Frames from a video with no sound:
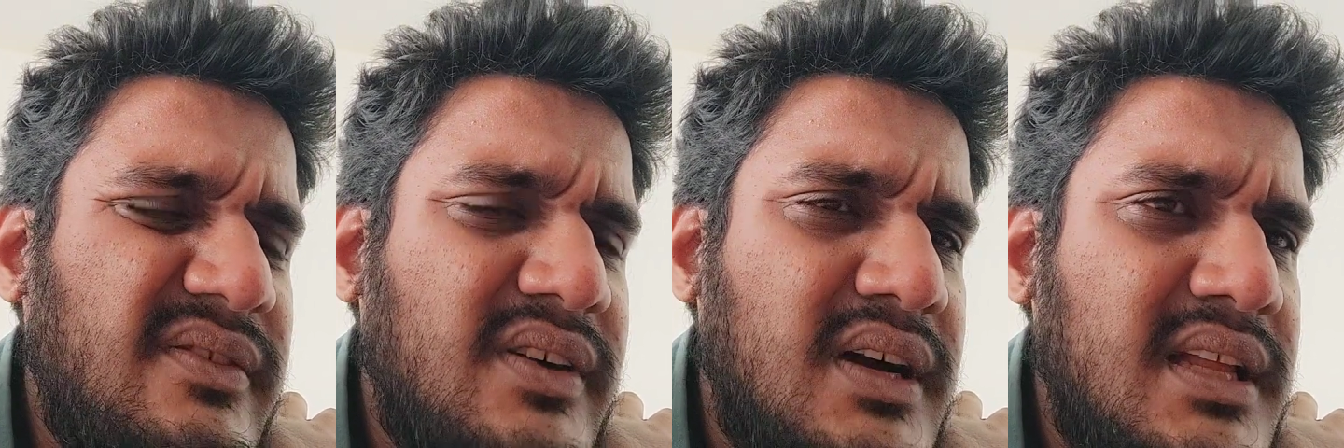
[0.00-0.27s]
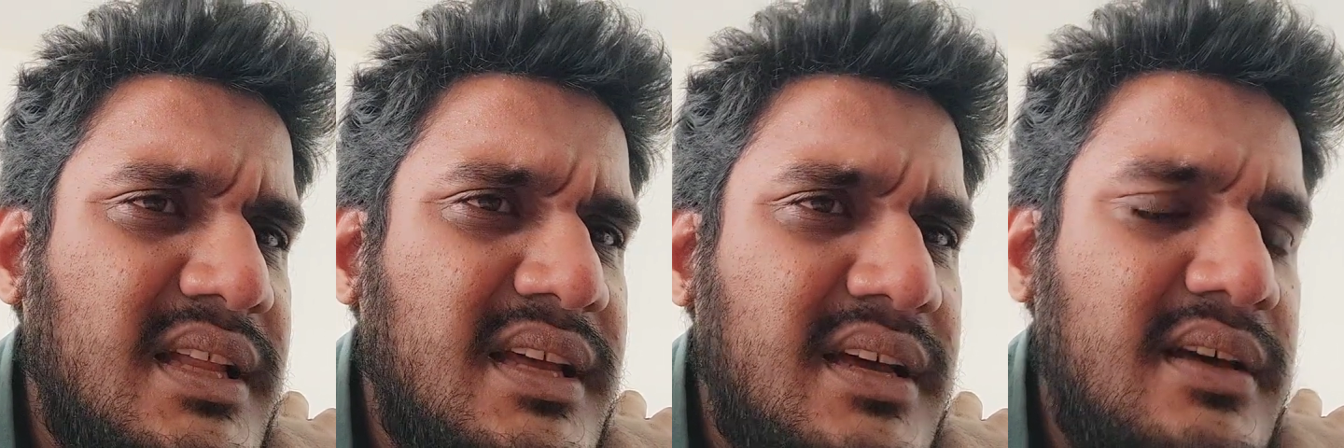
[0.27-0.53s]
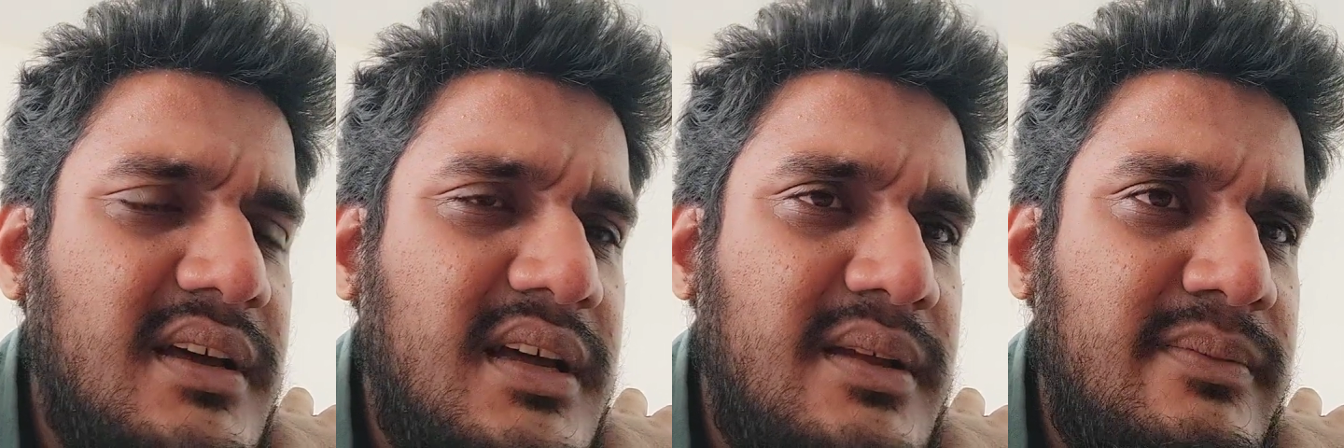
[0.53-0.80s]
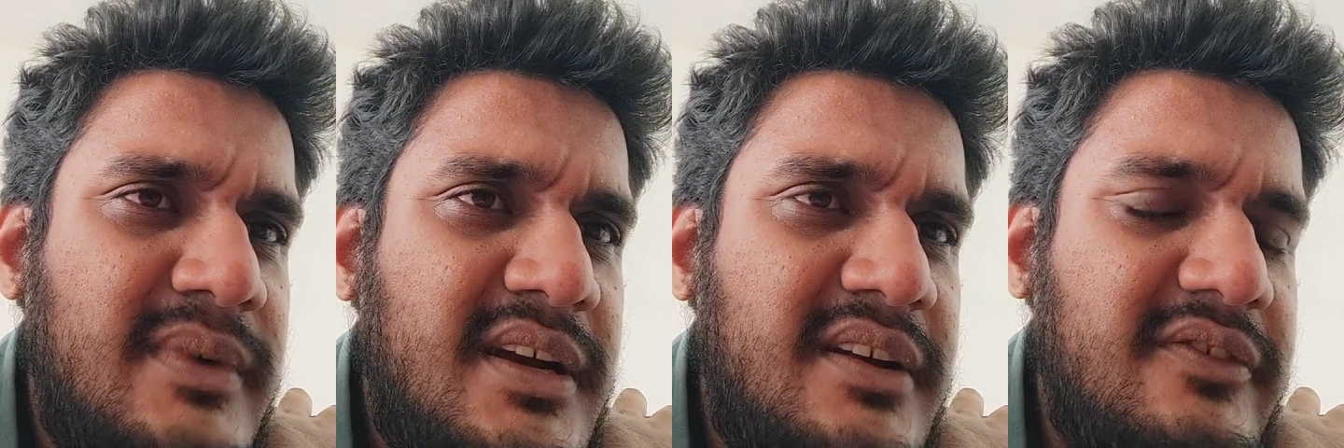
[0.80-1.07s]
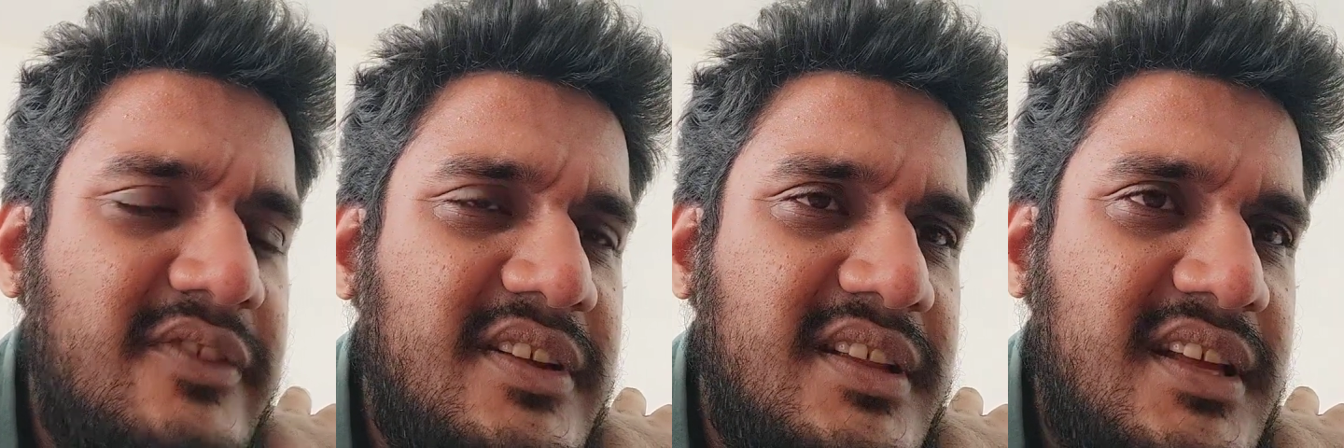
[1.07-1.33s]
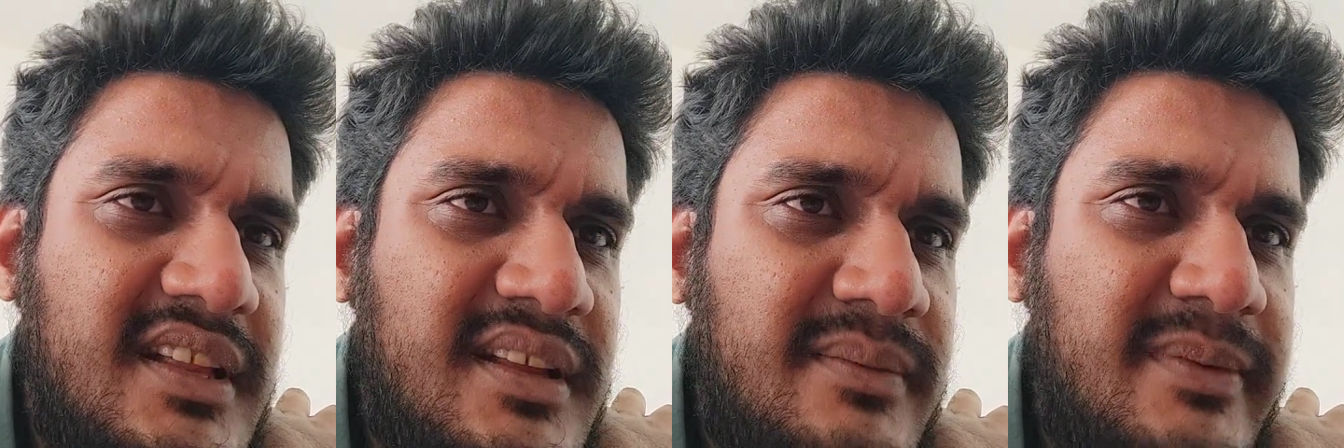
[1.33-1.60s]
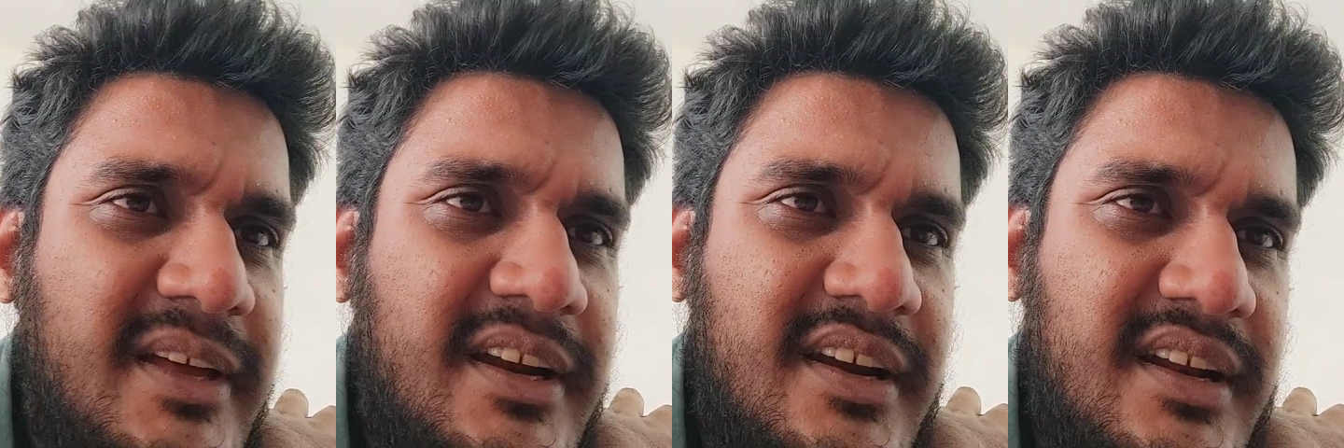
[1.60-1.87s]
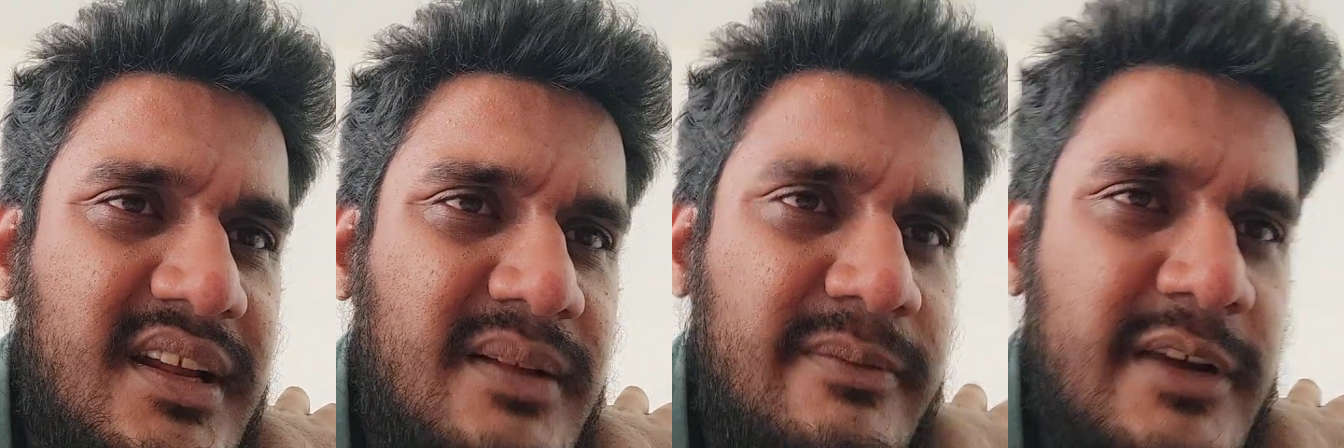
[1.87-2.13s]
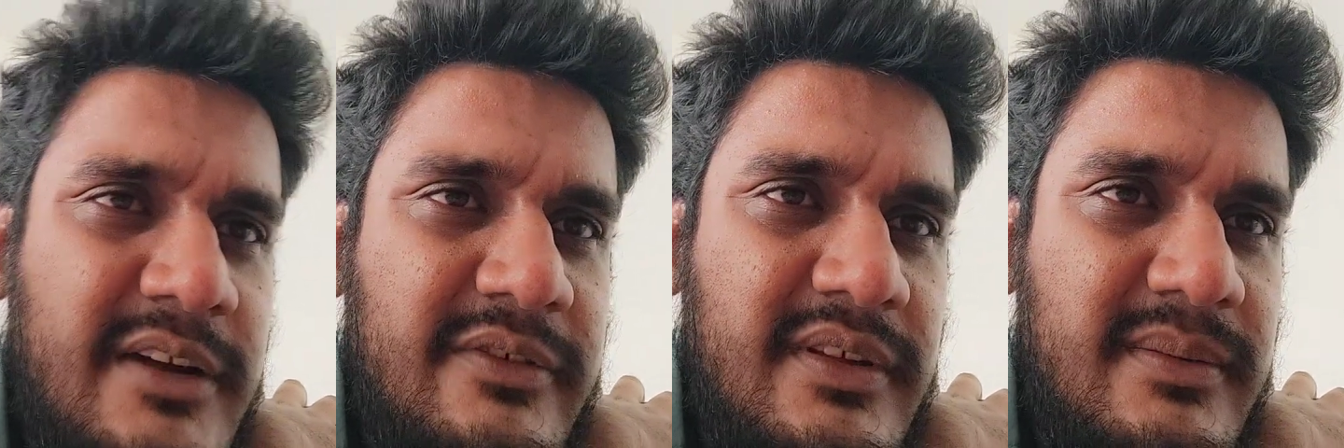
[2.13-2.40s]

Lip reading: while the element within the parent element